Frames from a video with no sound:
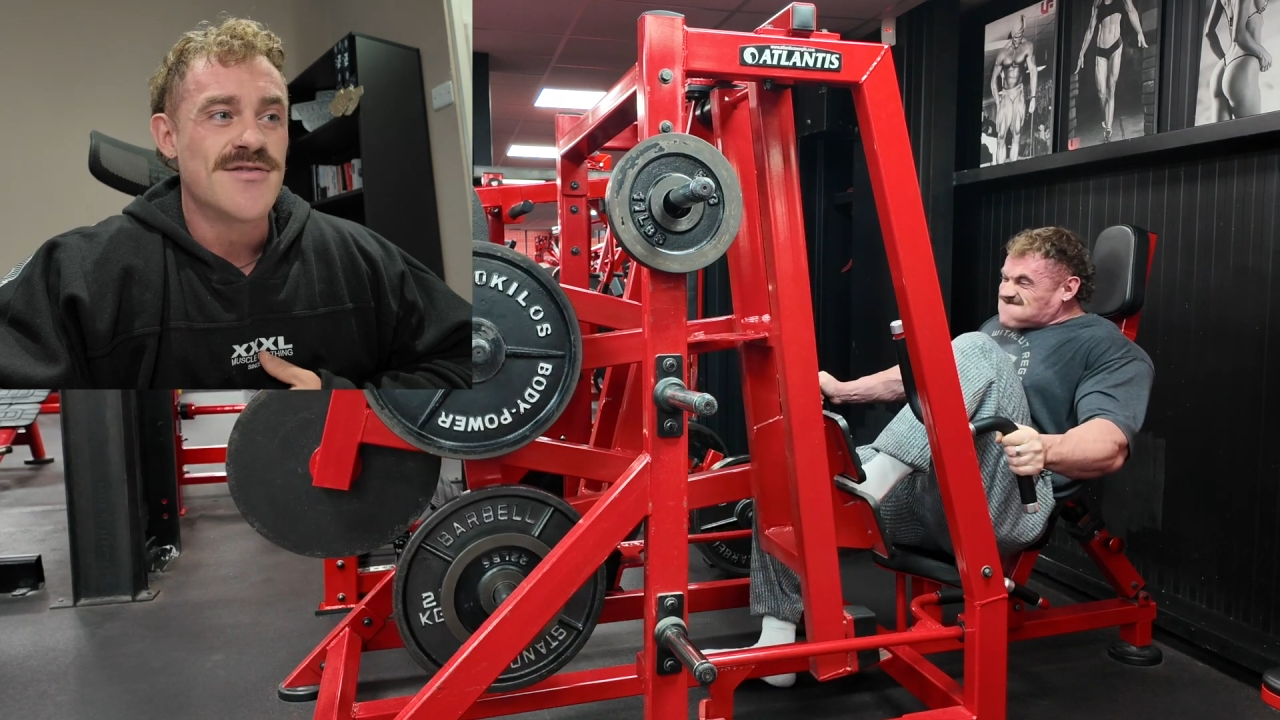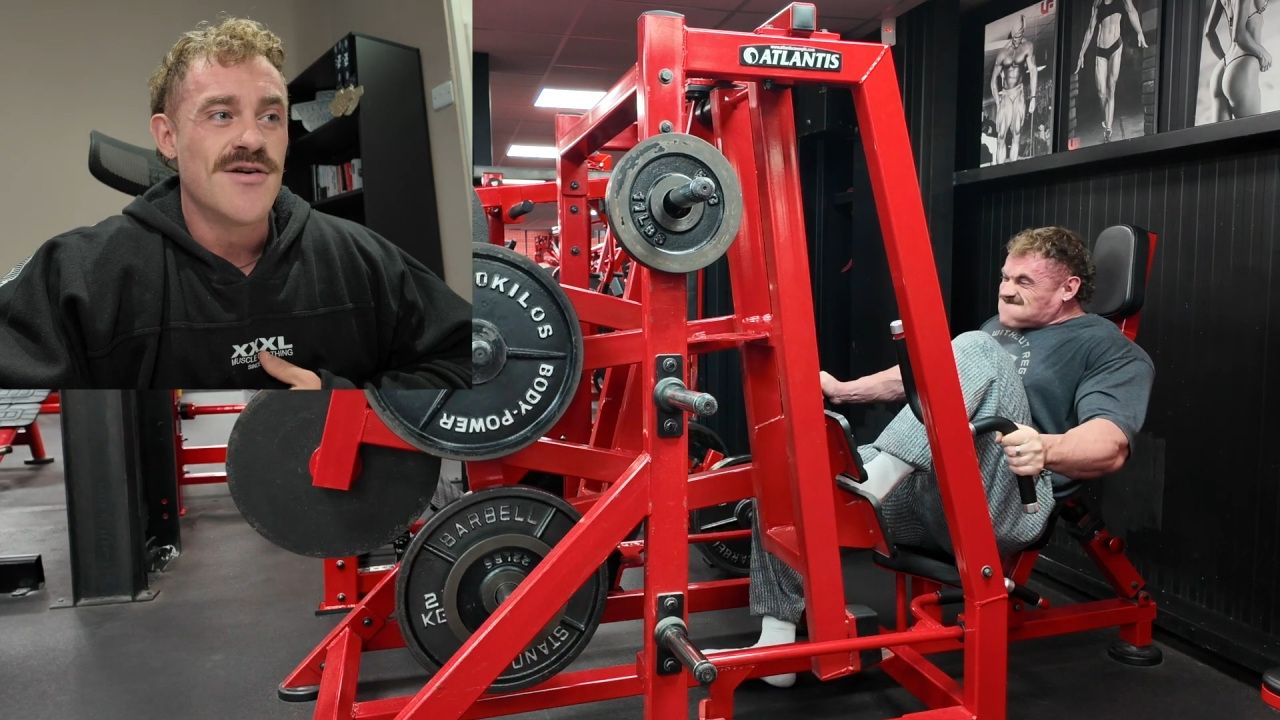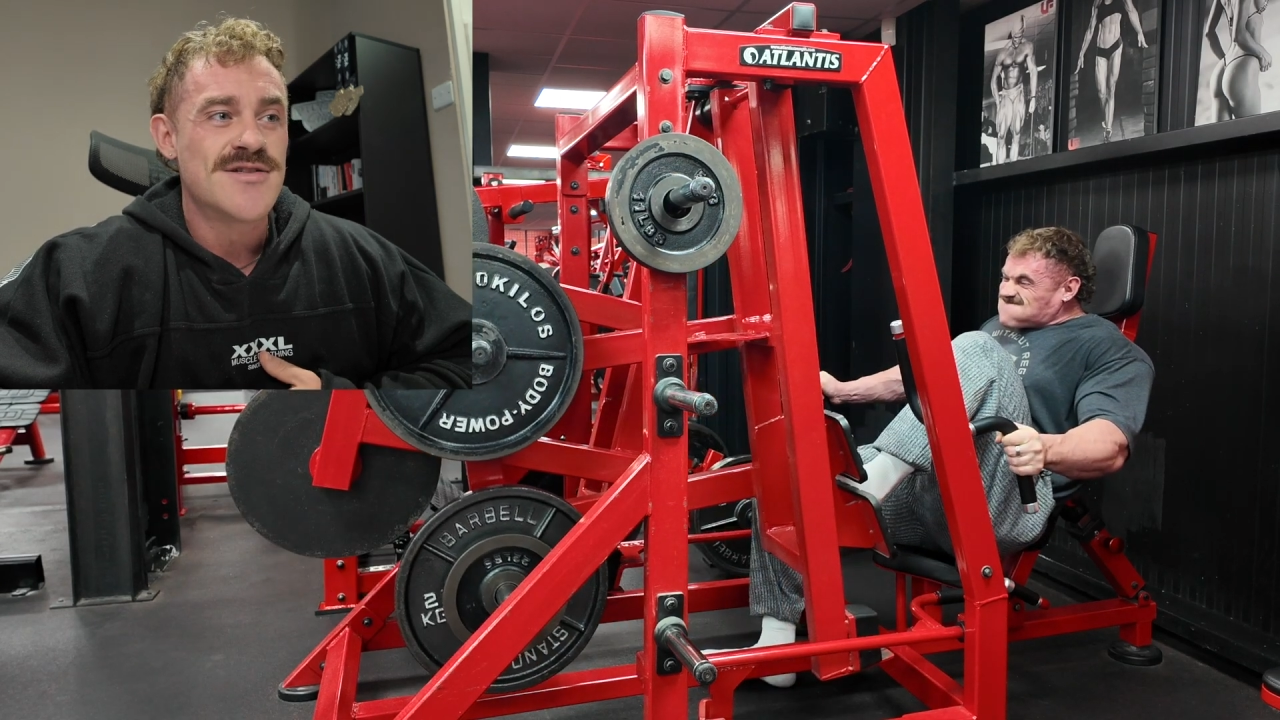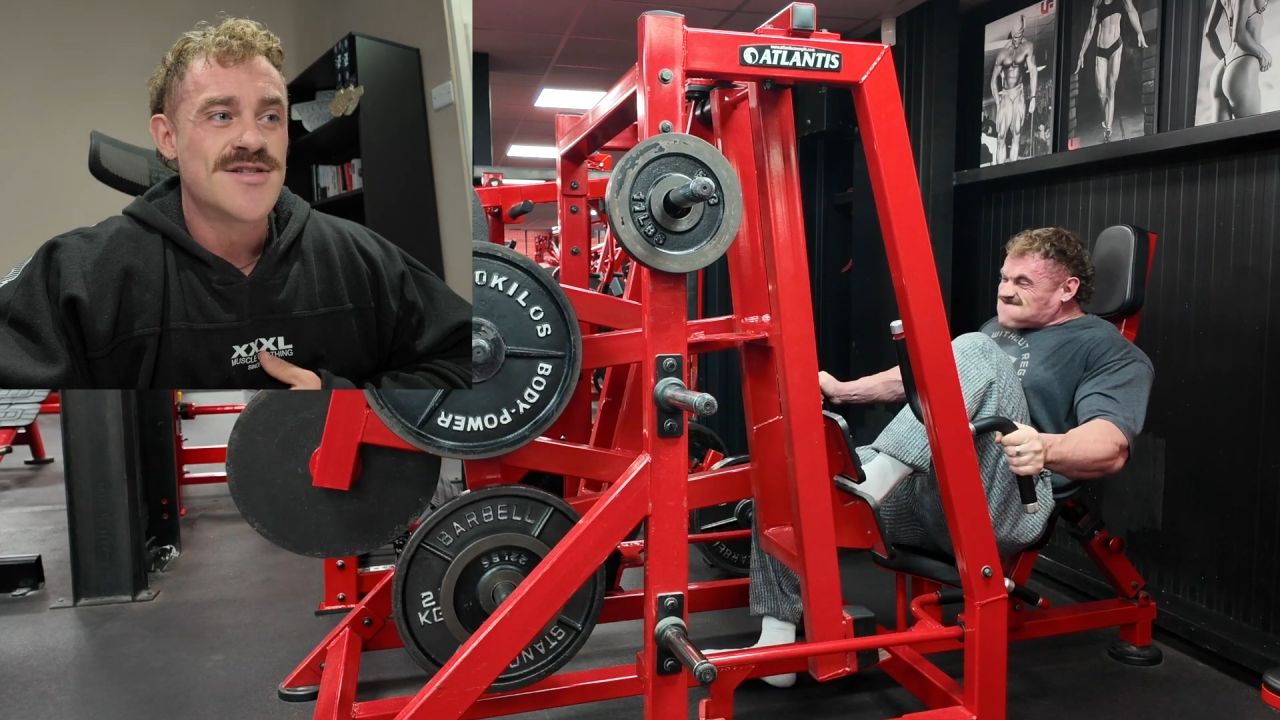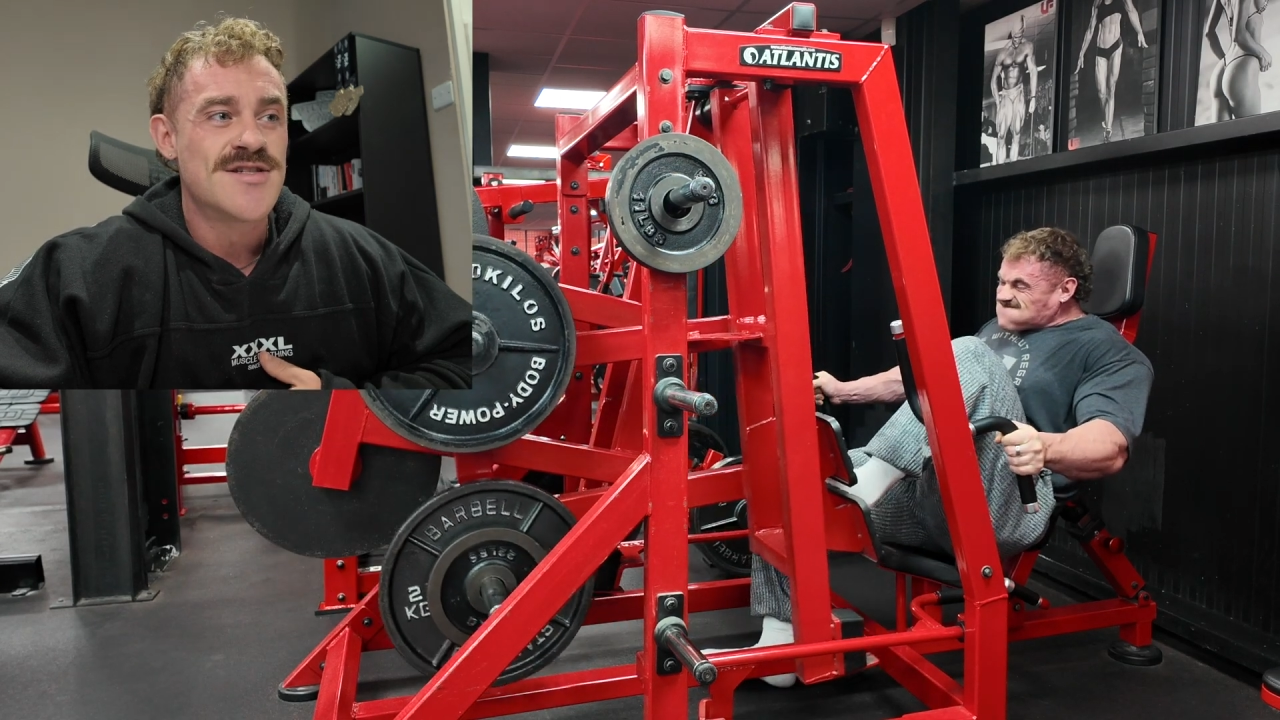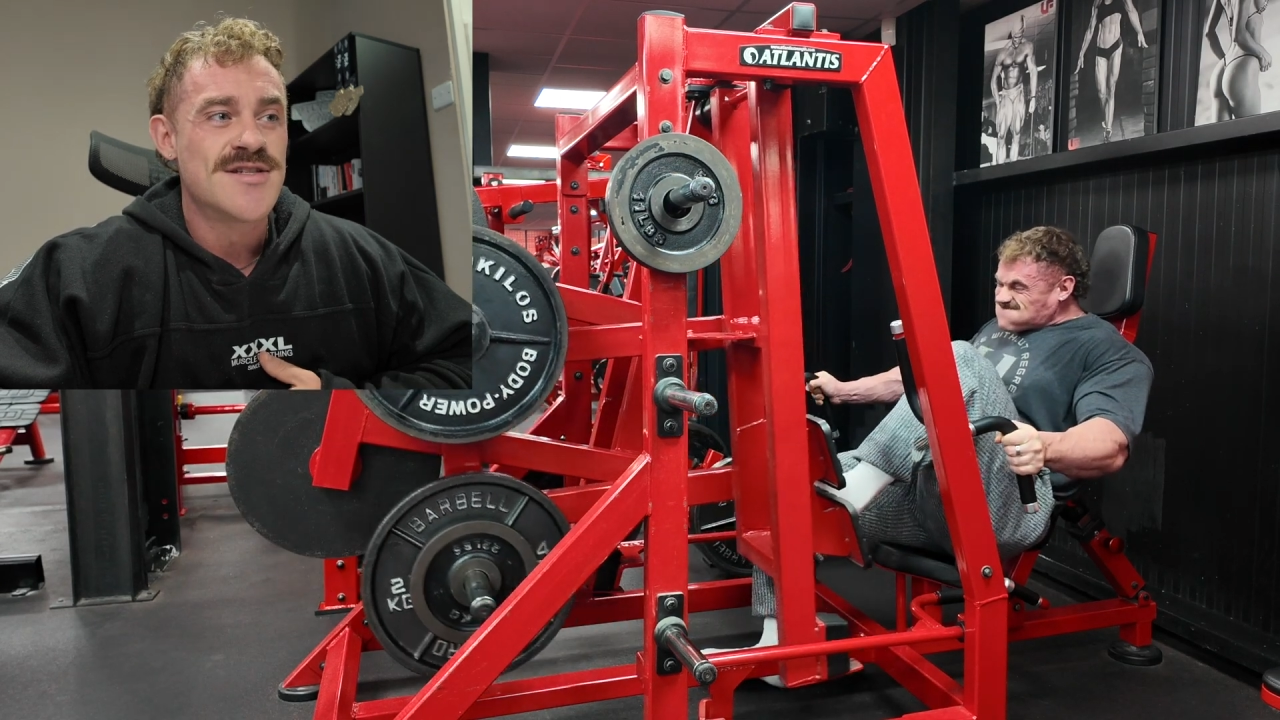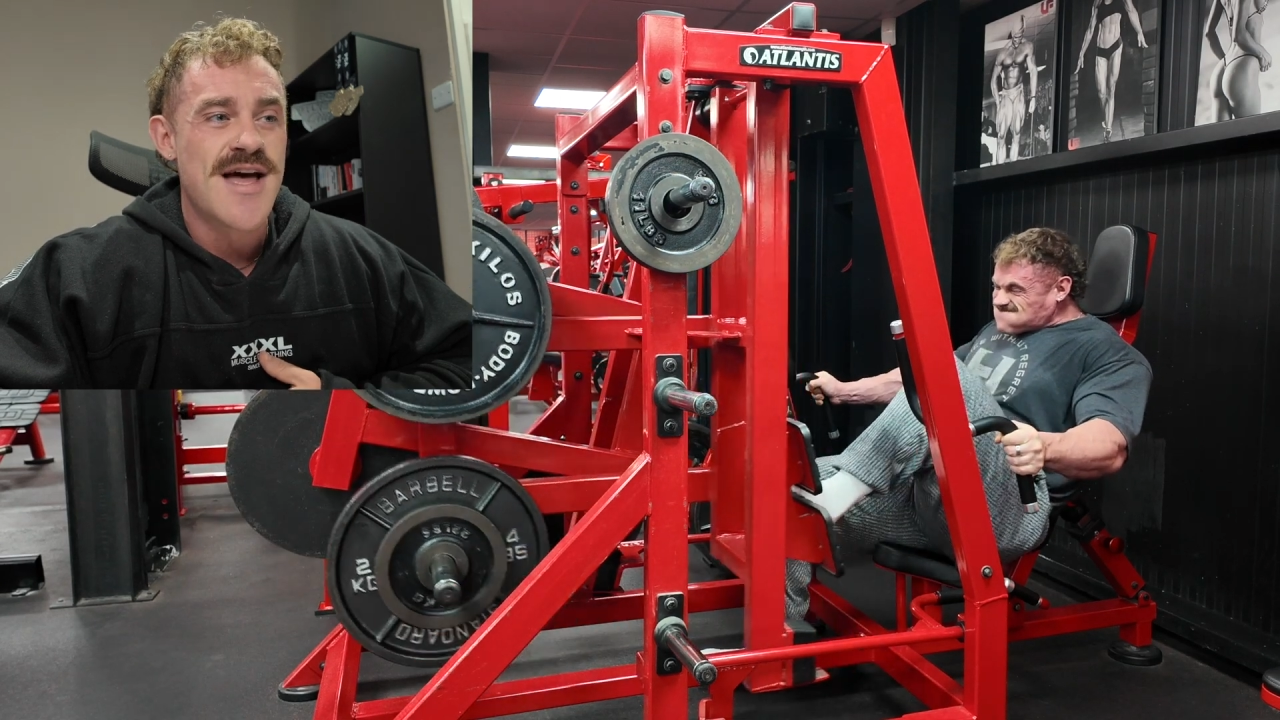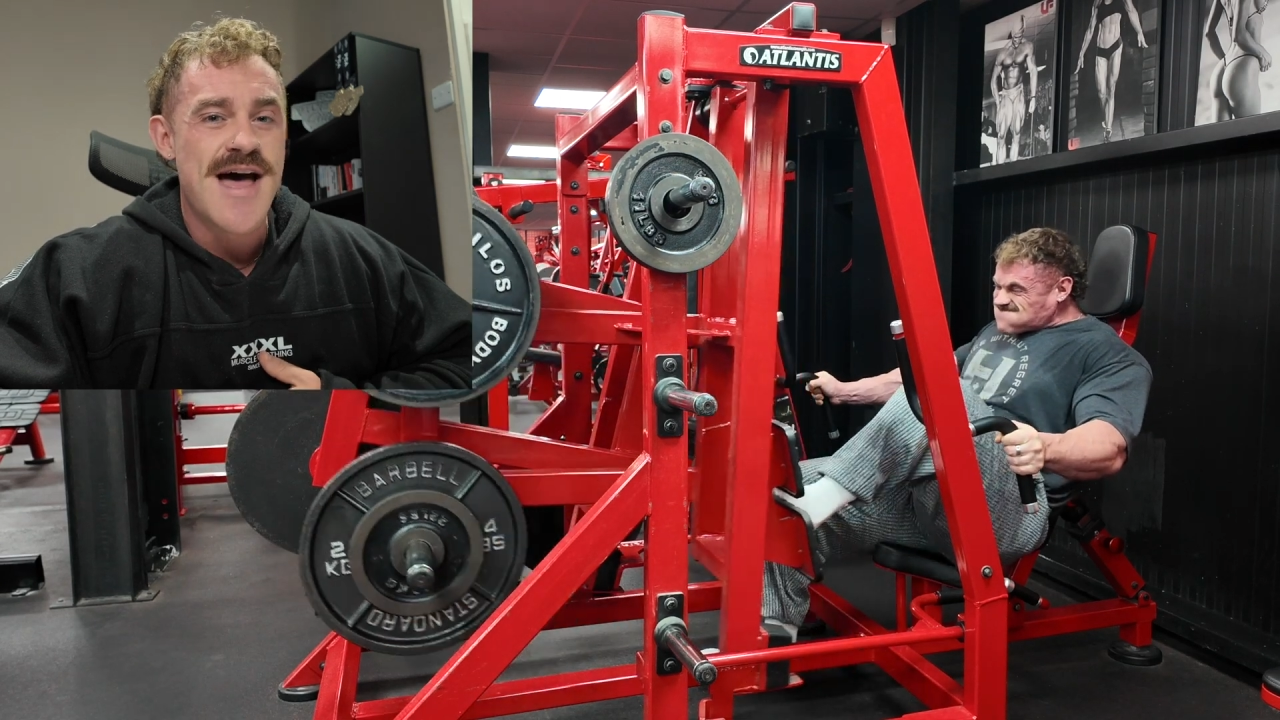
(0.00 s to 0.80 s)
thoughts